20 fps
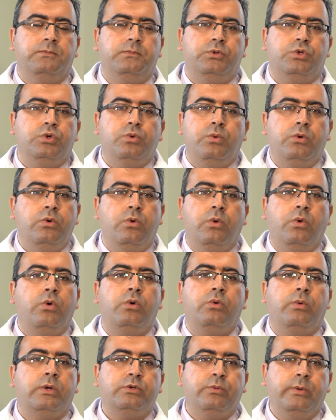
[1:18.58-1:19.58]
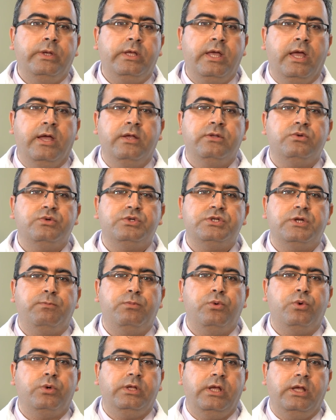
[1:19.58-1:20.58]
doing all what we can to
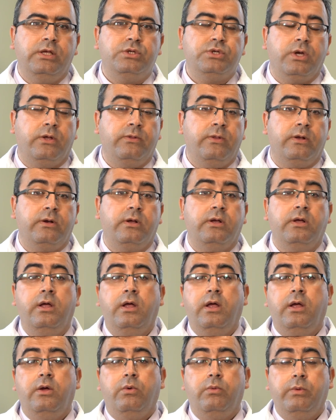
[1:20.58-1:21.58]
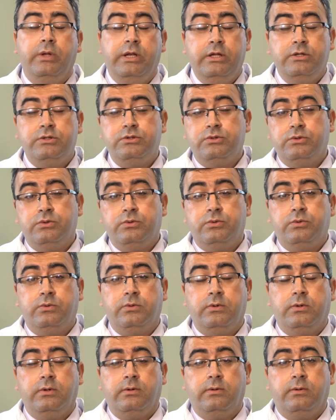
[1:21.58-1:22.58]
support each other we need to
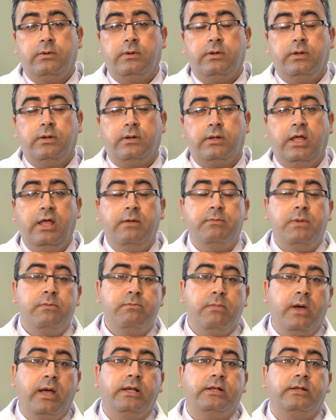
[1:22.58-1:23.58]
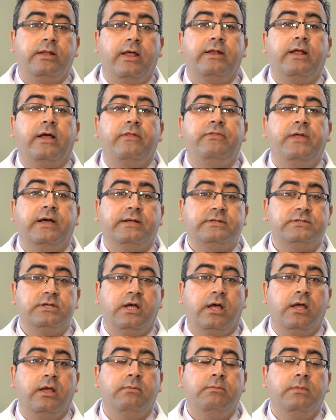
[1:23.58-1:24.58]
uh, keep in mind that at that
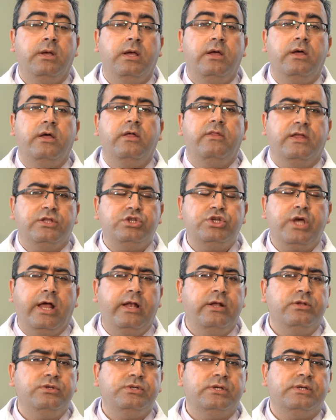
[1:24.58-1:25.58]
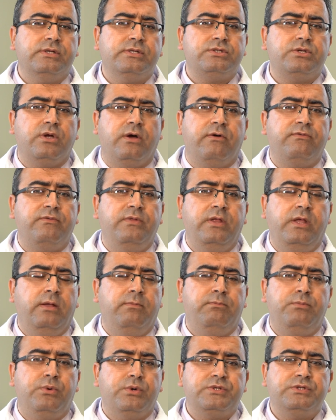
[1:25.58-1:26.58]
time, the challenges of
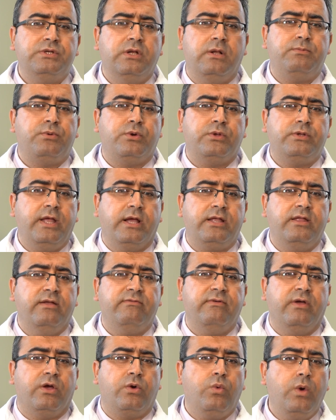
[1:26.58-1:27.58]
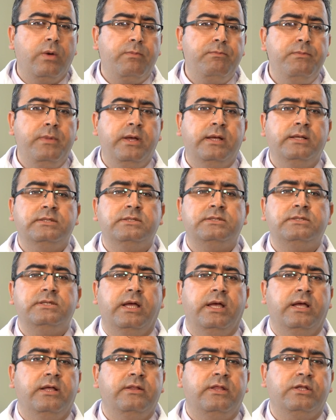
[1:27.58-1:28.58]
the personal protective equipment
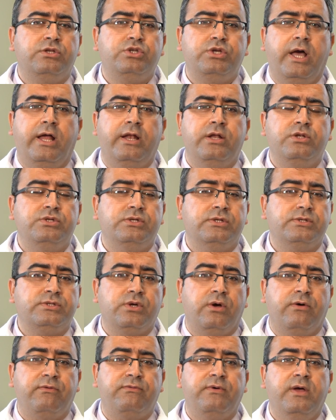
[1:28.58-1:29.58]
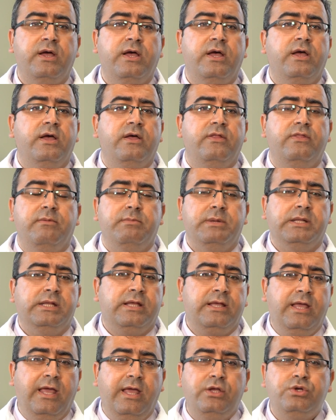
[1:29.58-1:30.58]
and the challenges of the
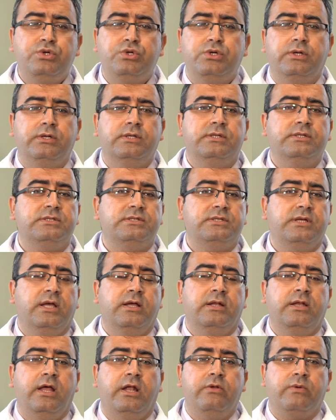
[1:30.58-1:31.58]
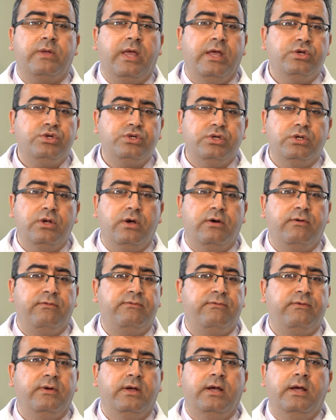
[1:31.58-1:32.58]
medications and allocation
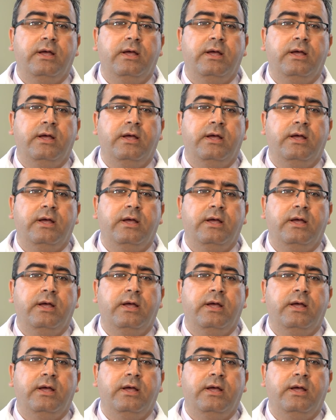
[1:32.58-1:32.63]
of